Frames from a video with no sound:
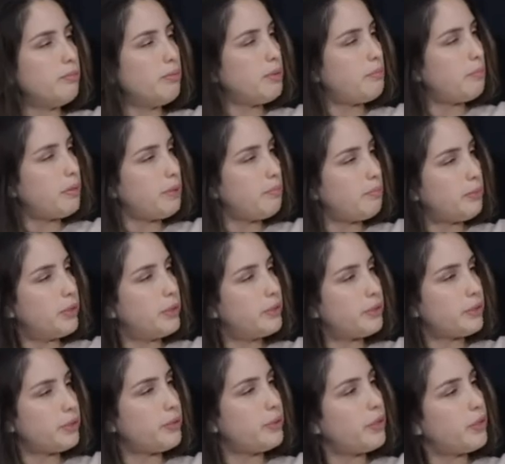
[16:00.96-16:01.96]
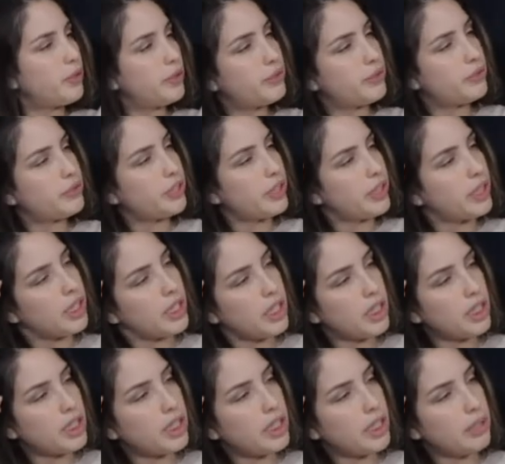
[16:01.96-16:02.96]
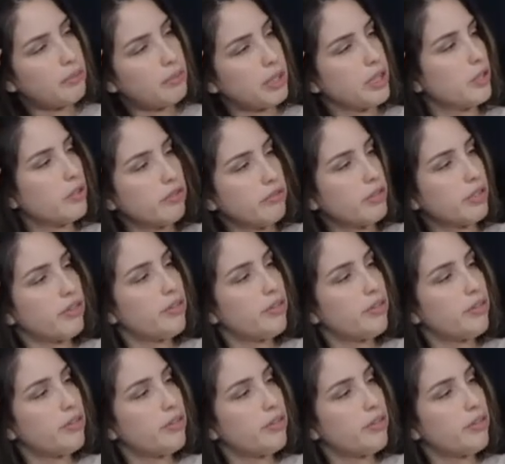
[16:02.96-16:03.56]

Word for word: meet people through those, and then they bring you on the